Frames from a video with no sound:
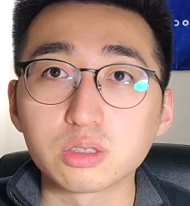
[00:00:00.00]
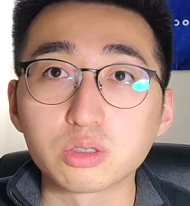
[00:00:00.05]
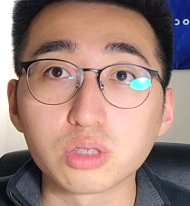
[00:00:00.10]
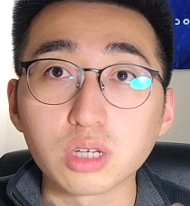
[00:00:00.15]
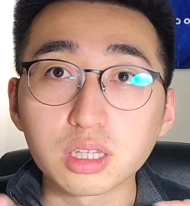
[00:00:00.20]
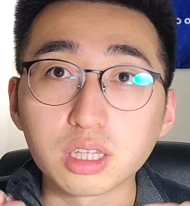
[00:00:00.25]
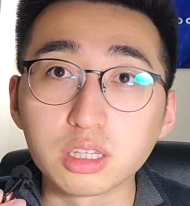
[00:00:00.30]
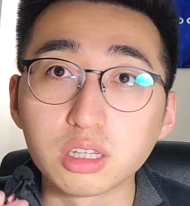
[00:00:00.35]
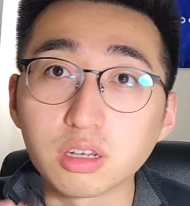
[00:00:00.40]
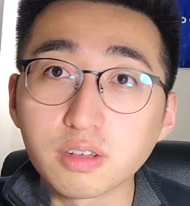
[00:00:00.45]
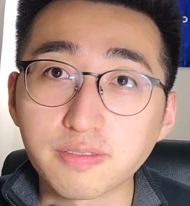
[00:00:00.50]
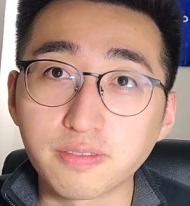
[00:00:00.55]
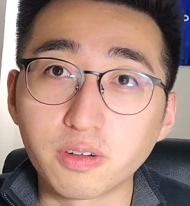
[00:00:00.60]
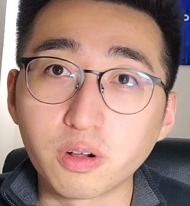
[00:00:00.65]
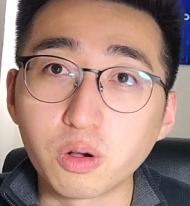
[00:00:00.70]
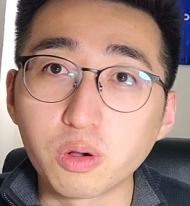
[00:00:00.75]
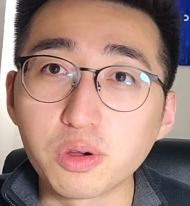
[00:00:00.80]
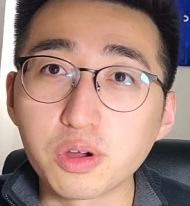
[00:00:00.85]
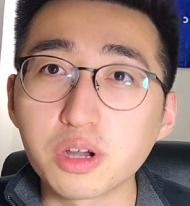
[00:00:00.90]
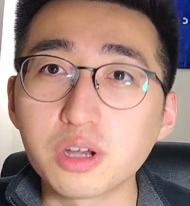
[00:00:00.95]
try to look
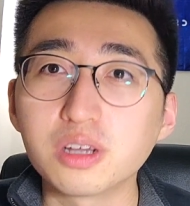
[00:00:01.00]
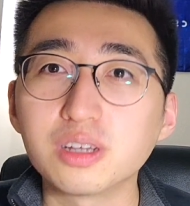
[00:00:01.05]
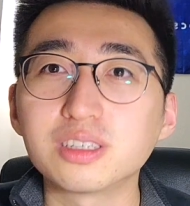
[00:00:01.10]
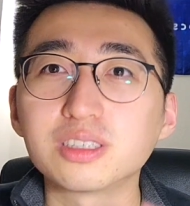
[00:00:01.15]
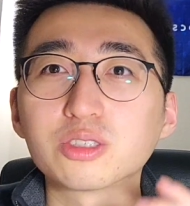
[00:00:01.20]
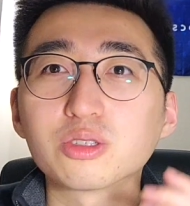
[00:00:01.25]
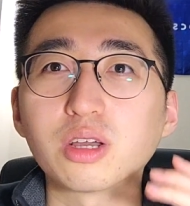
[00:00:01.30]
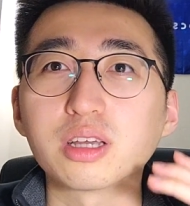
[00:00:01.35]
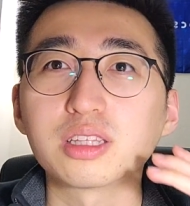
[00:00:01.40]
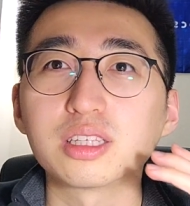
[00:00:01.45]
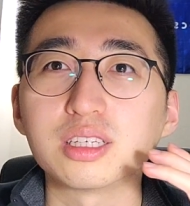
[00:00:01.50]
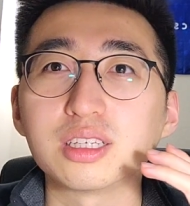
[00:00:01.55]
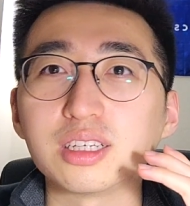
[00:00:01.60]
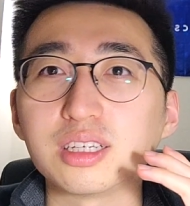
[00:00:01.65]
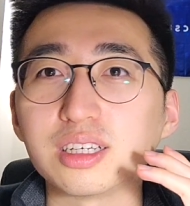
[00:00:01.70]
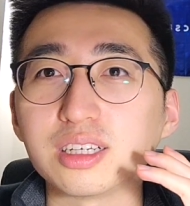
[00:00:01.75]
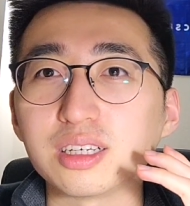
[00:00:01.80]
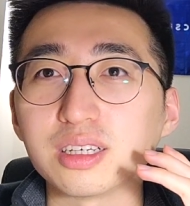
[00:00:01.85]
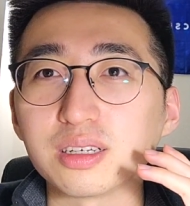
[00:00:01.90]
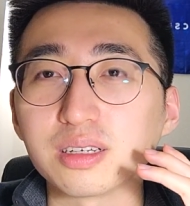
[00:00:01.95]
forward, try
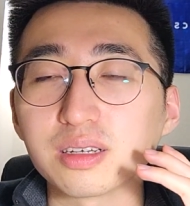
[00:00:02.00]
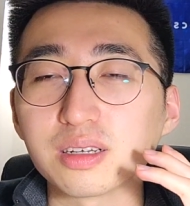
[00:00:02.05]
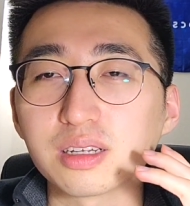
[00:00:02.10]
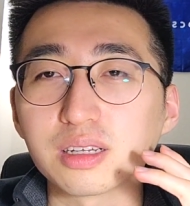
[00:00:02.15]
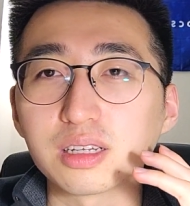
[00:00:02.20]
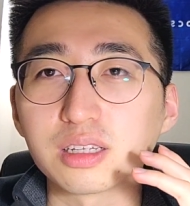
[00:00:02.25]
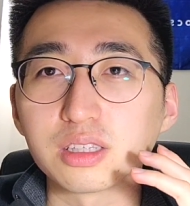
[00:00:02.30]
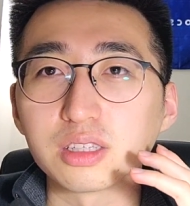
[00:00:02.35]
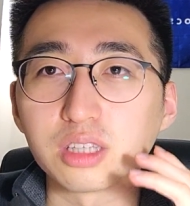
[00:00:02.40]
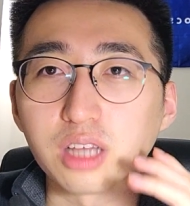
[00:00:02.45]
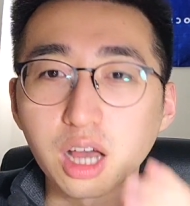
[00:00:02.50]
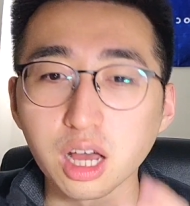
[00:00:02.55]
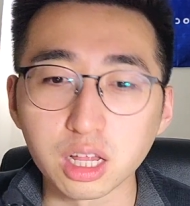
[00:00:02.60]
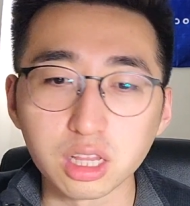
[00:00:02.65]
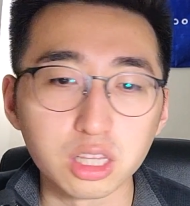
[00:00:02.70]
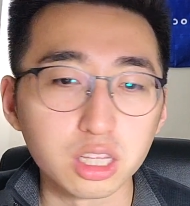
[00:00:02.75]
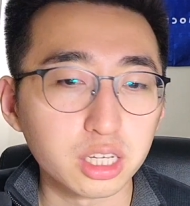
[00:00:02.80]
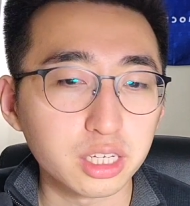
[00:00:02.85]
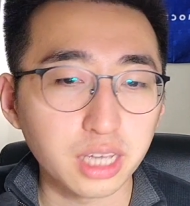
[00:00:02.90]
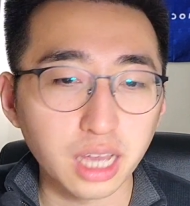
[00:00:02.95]
to not
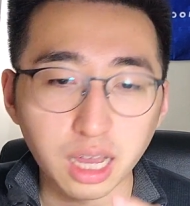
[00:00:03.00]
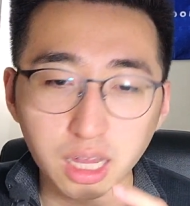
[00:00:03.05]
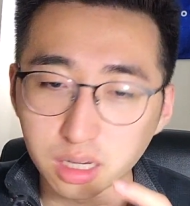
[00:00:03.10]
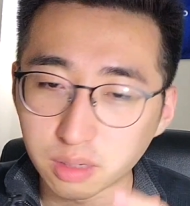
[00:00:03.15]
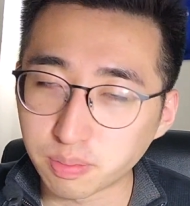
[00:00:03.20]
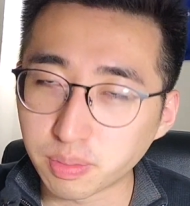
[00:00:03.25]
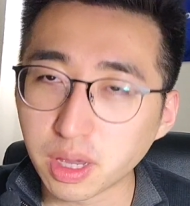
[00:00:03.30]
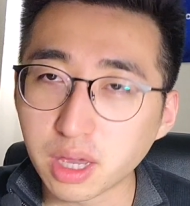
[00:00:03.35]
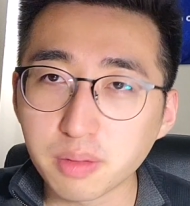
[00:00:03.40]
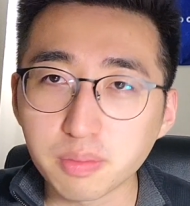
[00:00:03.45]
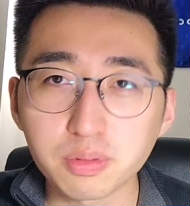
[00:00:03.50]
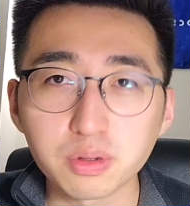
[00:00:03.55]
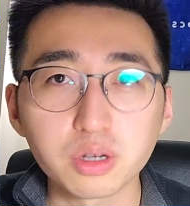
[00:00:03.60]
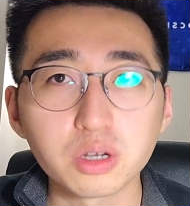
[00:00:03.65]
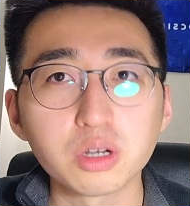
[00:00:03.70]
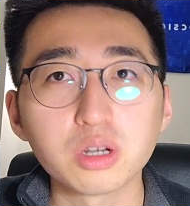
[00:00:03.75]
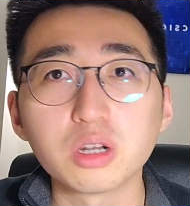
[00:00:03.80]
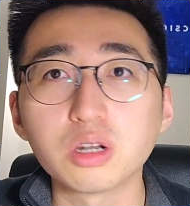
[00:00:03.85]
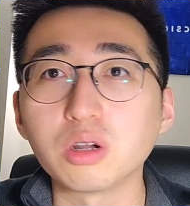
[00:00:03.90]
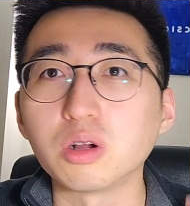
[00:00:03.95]
look at the
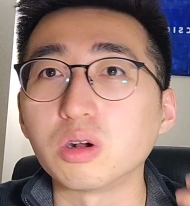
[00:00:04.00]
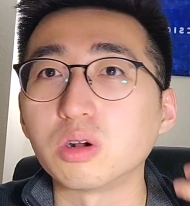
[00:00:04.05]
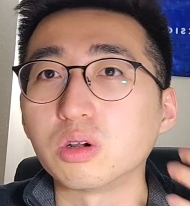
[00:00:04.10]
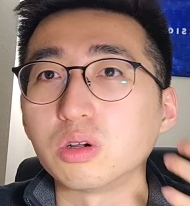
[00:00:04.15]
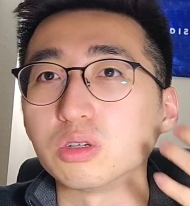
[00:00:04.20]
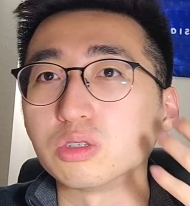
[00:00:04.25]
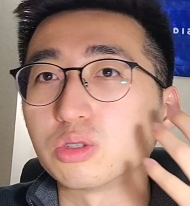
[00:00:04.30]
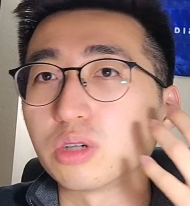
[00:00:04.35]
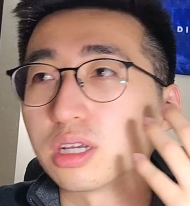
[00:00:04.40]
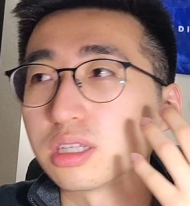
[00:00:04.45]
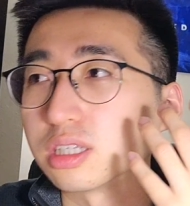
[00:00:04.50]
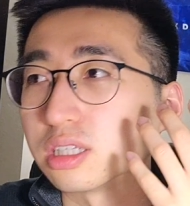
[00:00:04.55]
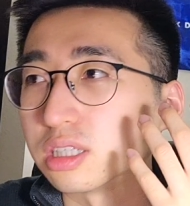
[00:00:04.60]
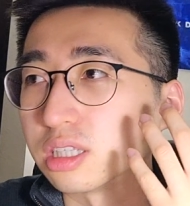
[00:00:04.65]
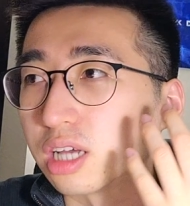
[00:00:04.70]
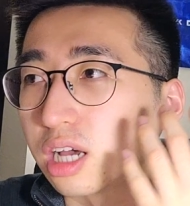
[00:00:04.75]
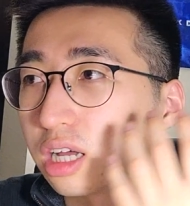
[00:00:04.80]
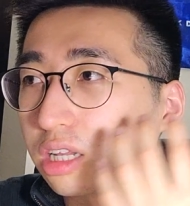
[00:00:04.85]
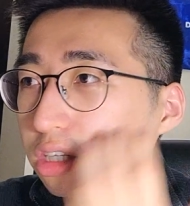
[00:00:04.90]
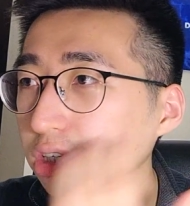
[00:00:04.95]
paper, or try to
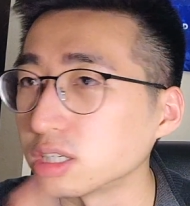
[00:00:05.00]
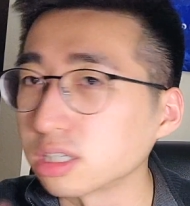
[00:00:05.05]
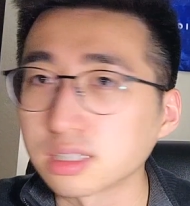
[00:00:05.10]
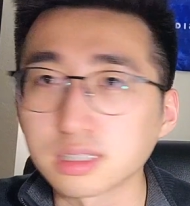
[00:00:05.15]
not look